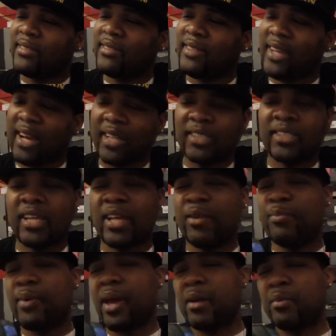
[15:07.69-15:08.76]
Nah,
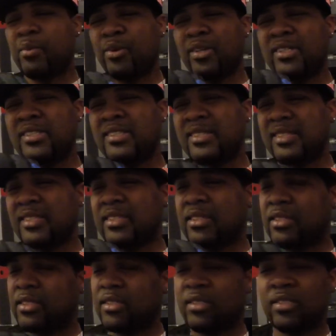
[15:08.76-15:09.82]
shattered backboard is
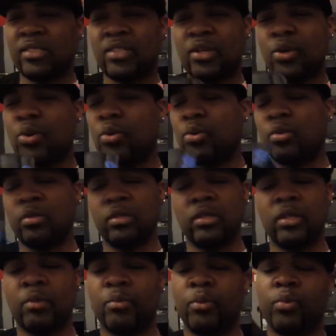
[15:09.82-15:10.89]
still
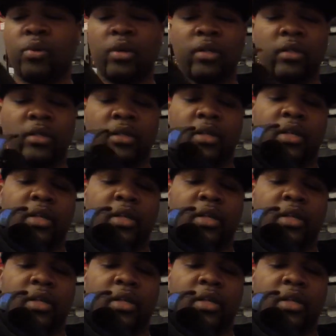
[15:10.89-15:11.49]
number one